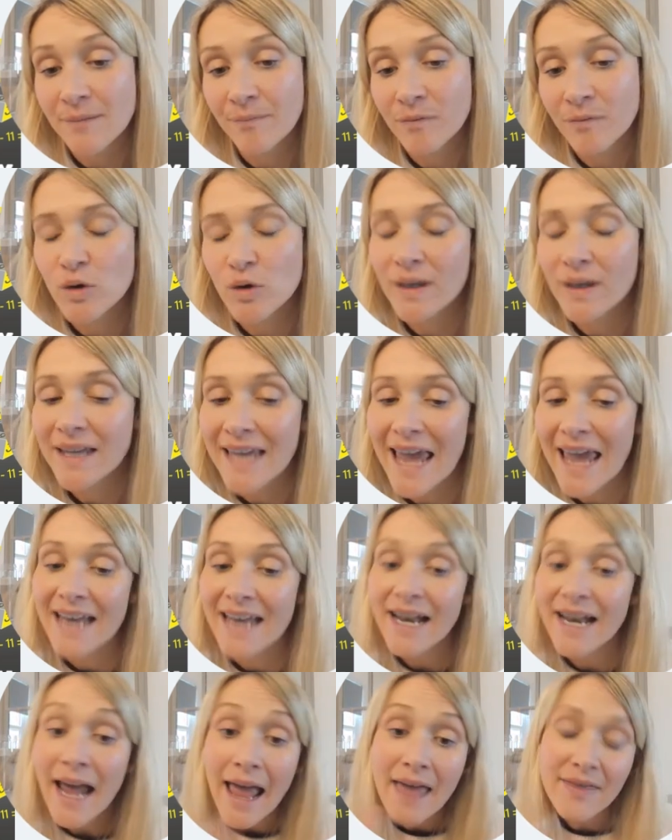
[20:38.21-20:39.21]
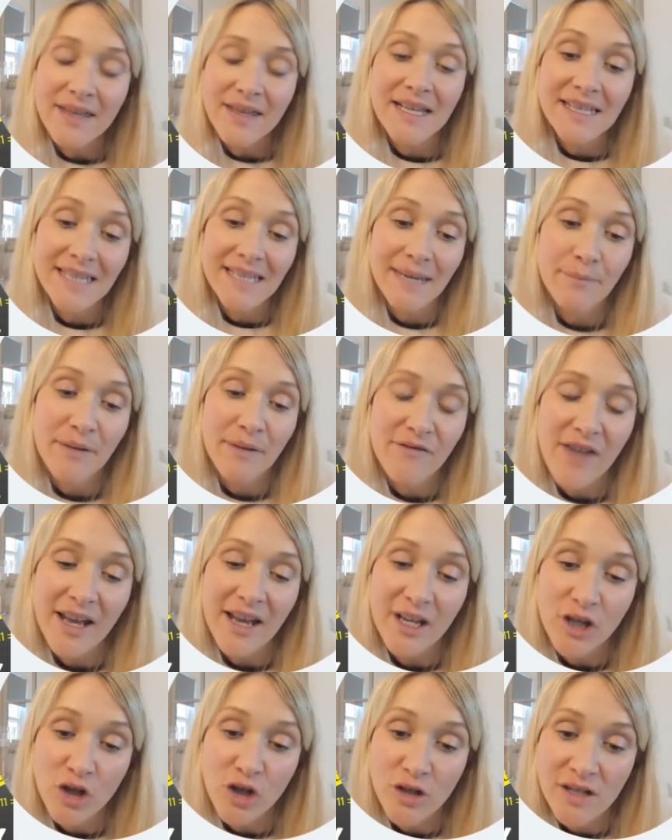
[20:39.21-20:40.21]
So again, these can be
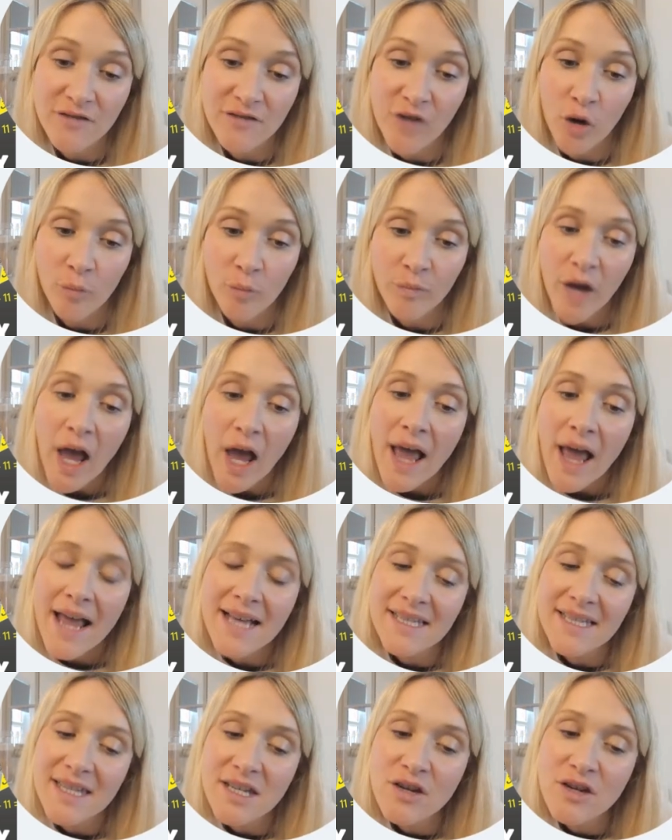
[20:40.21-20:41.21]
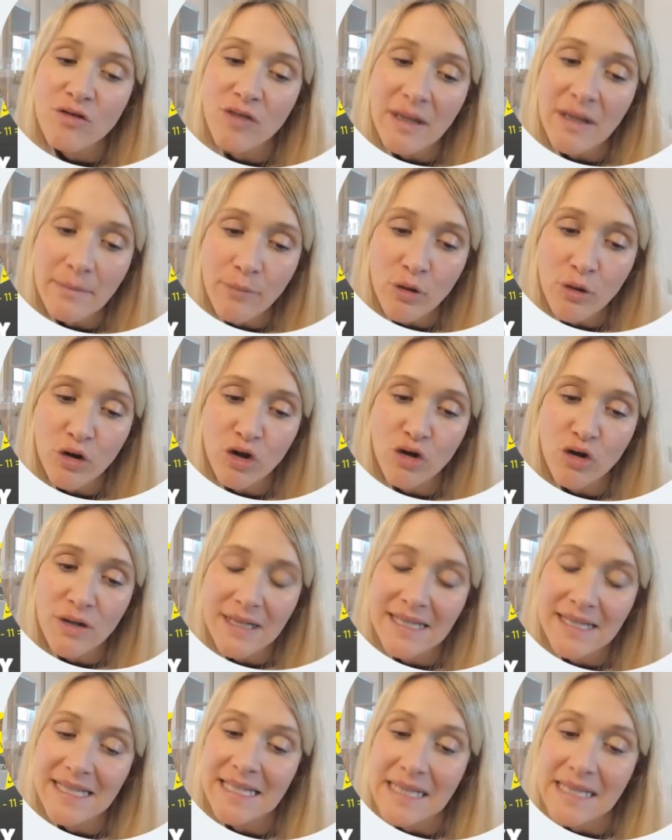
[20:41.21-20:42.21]
very useful. It is the green book you can
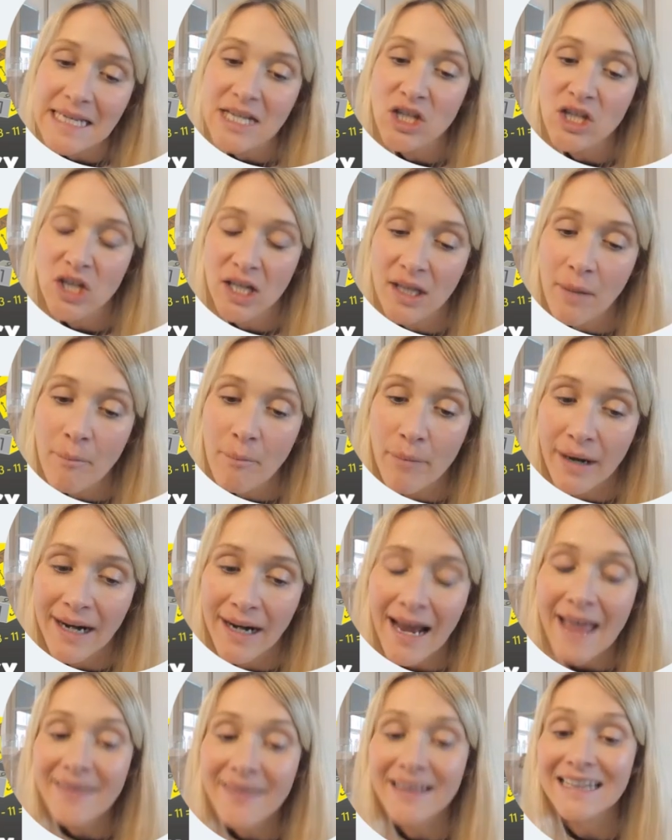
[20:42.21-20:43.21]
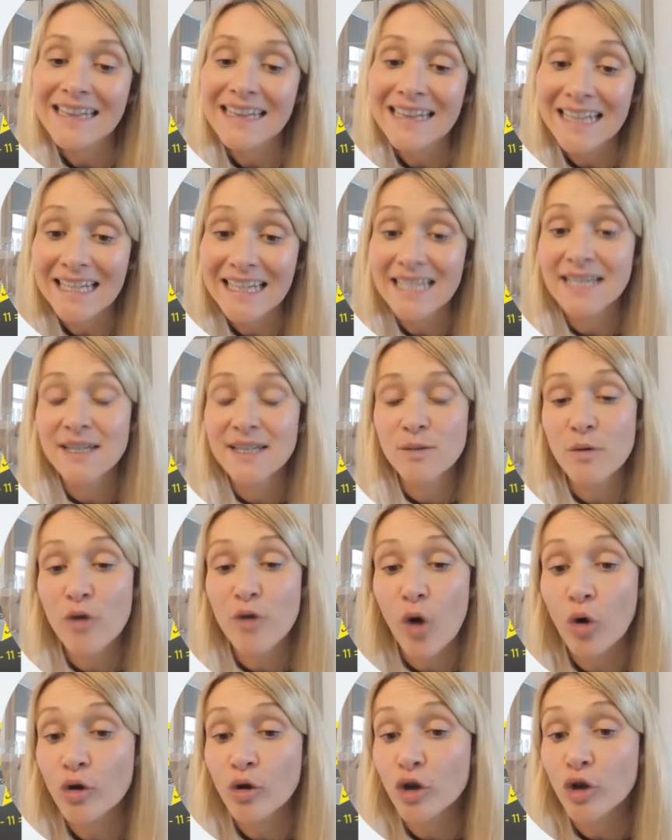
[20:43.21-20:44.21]
see, Teaching Number, that links with
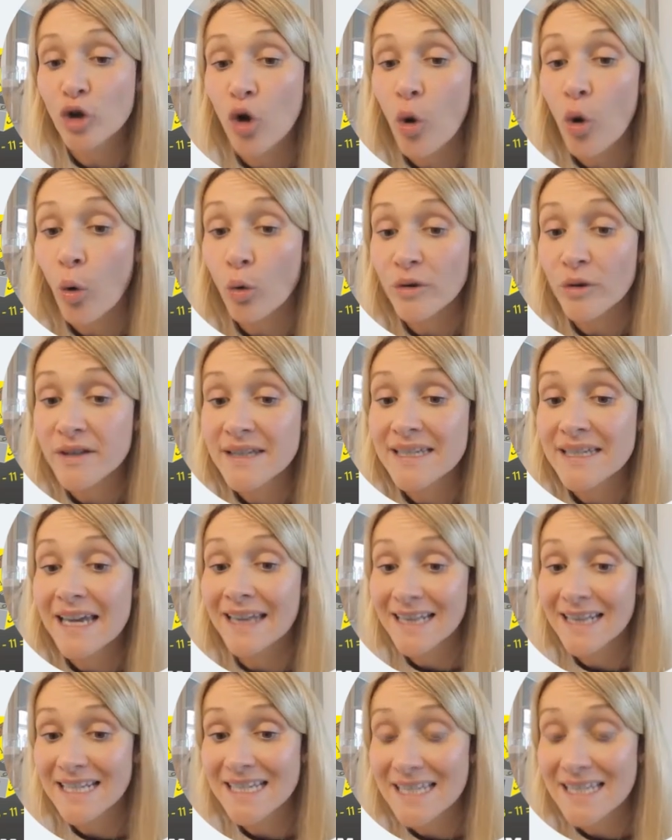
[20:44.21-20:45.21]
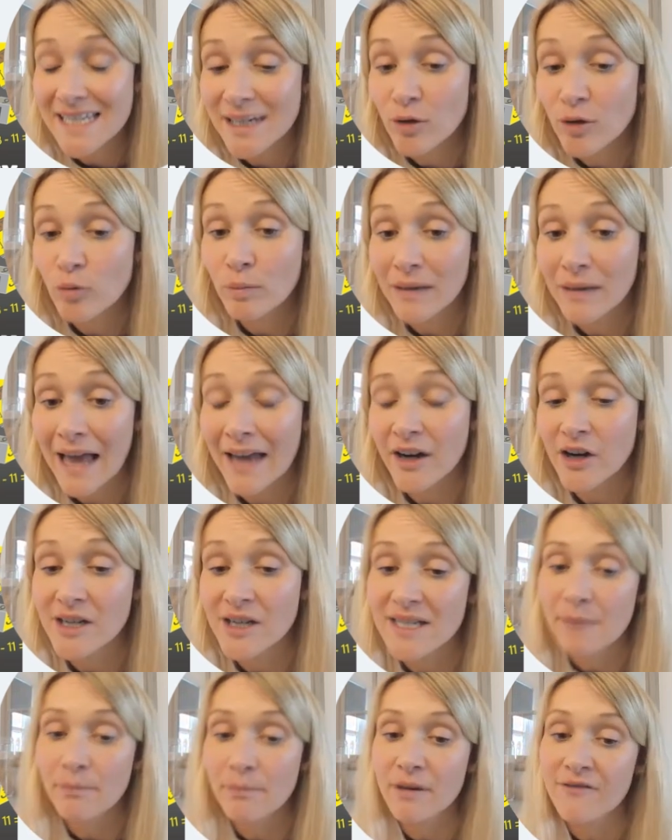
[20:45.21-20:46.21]
all the codes in the SEAL planners
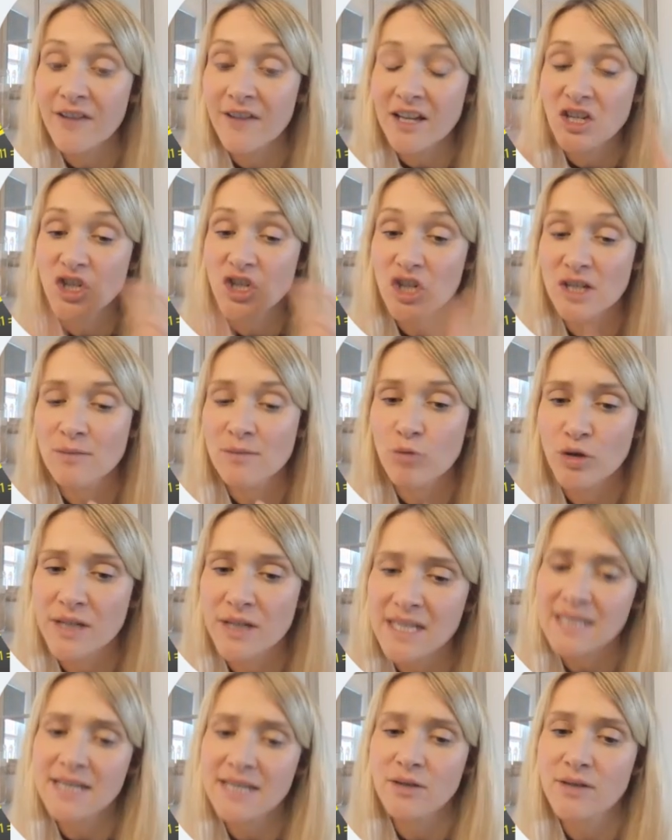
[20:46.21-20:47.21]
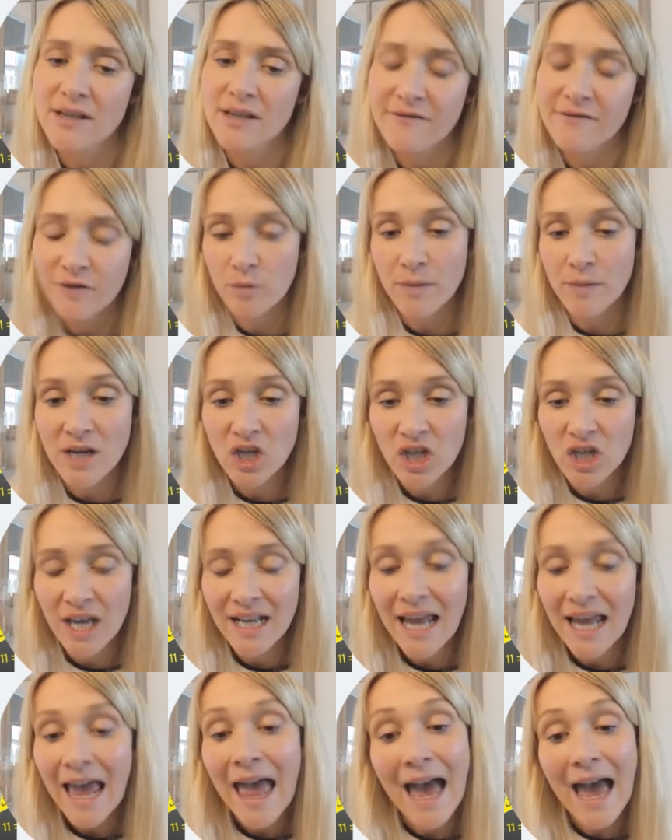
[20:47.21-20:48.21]
and provides just more detailed information
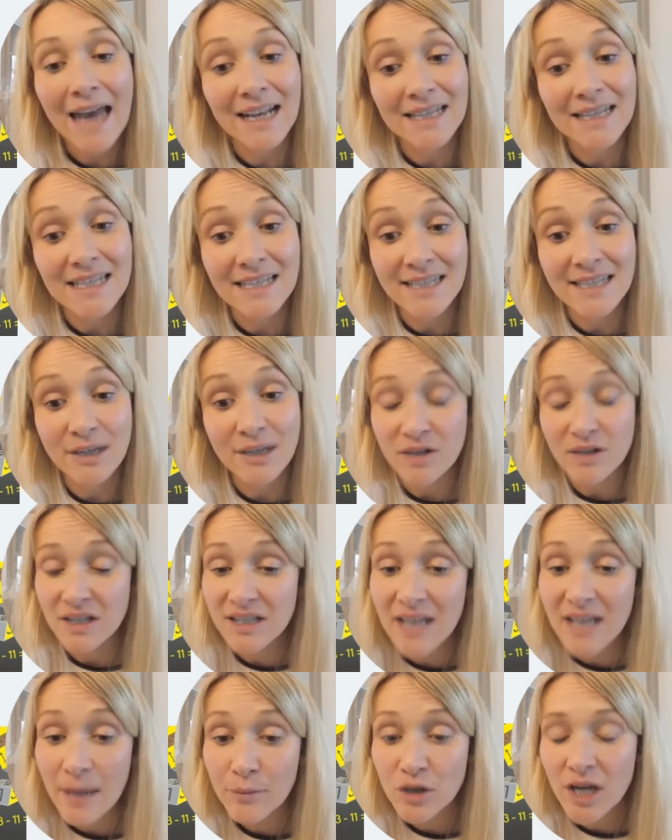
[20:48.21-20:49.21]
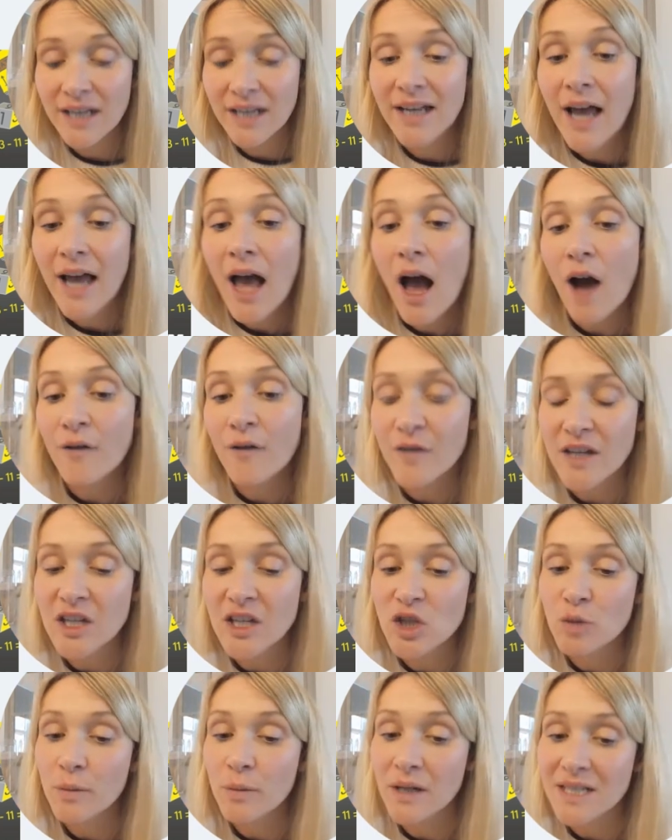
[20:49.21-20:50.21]
and a detailed description of
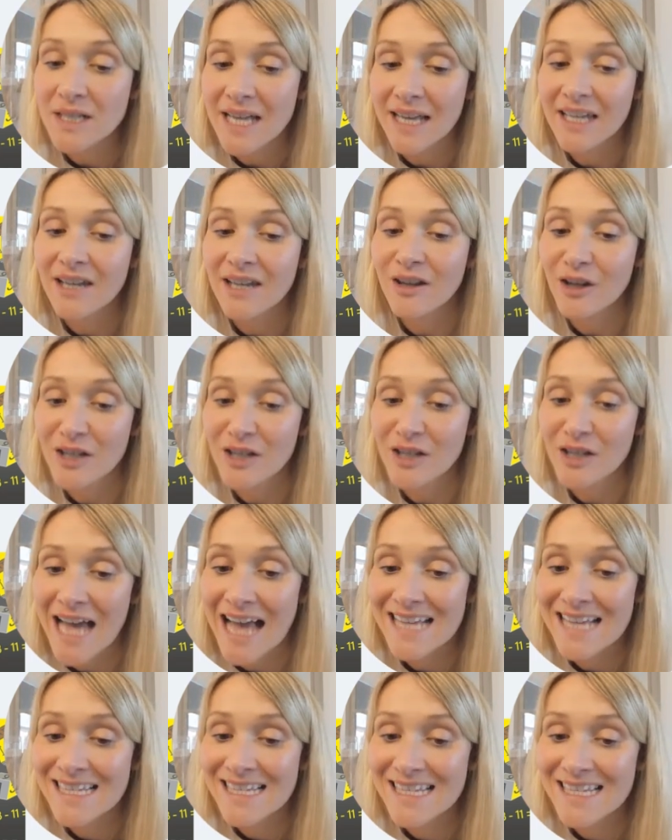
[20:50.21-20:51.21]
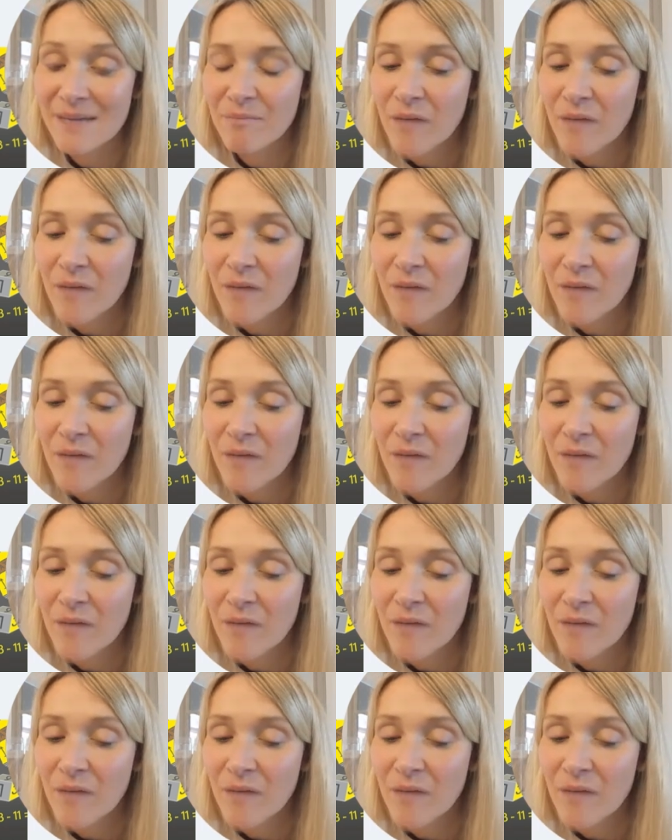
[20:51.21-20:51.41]
each particular task.